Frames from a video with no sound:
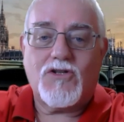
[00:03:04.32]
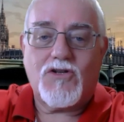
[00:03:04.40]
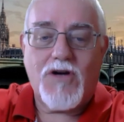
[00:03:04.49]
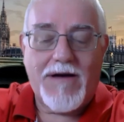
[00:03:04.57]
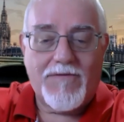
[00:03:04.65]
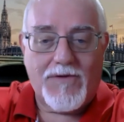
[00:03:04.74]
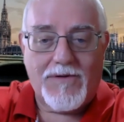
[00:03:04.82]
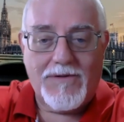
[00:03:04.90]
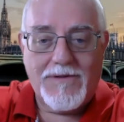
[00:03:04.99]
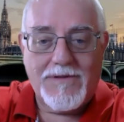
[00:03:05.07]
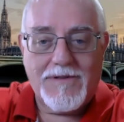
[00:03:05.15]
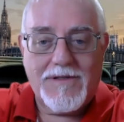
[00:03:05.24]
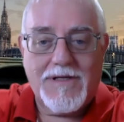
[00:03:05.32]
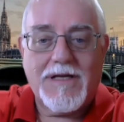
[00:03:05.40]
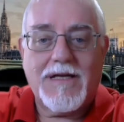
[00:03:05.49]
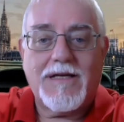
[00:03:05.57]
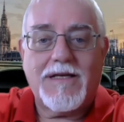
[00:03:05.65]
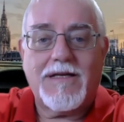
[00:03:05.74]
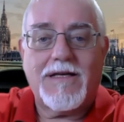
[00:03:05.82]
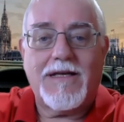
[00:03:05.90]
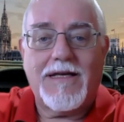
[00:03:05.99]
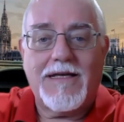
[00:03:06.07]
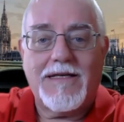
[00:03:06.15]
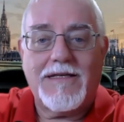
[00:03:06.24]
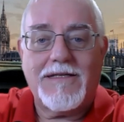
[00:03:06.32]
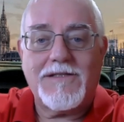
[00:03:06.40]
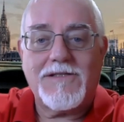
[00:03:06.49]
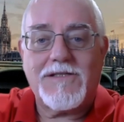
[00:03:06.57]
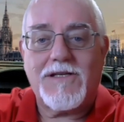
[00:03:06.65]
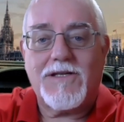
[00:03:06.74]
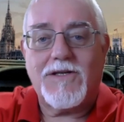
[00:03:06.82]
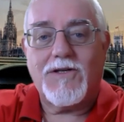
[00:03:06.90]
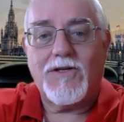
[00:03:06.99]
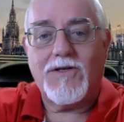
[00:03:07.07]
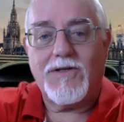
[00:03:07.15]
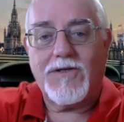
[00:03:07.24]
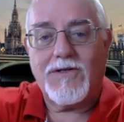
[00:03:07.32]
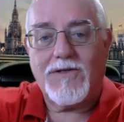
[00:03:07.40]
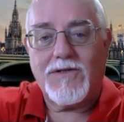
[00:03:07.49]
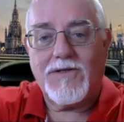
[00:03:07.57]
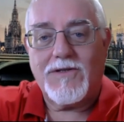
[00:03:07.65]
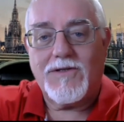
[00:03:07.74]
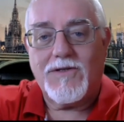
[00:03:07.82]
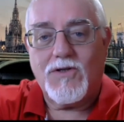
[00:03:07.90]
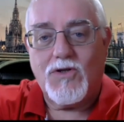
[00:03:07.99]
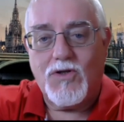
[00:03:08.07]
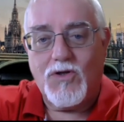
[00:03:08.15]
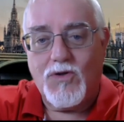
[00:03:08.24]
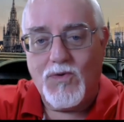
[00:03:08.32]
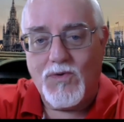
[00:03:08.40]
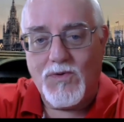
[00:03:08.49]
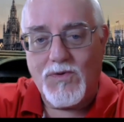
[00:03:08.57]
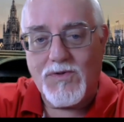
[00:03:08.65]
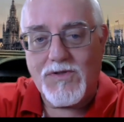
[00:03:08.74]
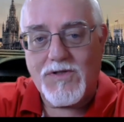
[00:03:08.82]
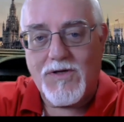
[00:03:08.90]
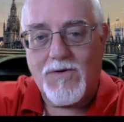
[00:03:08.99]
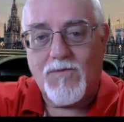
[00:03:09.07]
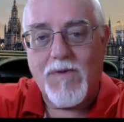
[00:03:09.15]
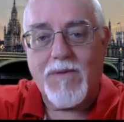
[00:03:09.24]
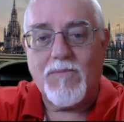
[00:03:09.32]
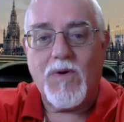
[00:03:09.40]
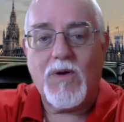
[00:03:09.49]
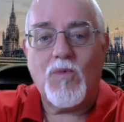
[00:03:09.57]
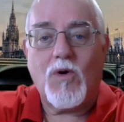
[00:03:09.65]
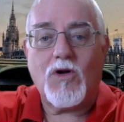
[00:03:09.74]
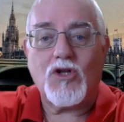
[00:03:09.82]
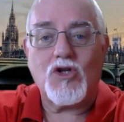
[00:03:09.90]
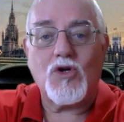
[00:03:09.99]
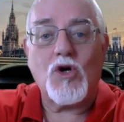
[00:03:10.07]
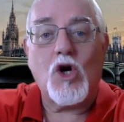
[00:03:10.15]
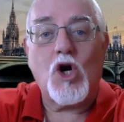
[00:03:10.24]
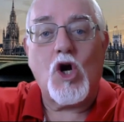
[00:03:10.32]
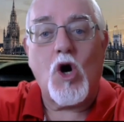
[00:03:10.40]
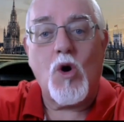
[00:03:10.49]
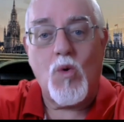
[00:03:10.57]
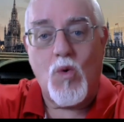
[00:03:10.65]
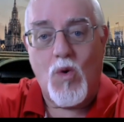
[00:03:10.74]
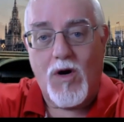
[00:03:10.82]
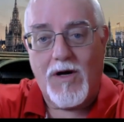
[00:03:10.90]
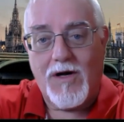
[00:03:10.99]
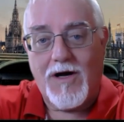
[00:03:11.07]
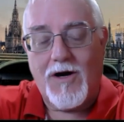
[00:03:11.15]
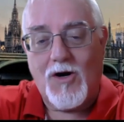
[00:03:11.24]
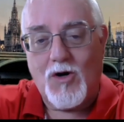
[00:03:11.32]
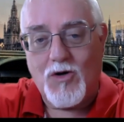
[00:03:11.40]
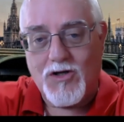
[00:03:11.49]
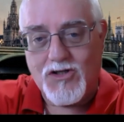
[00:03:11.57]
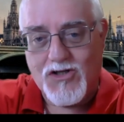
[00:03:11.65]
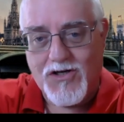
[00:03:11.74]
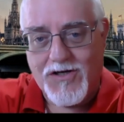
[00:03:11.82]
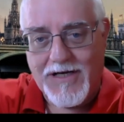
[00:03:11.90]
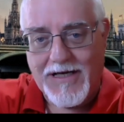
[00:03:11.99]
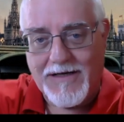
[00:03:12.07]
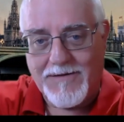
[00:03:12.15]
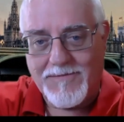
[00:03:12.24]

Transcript: travel is used when we want to go on a journey.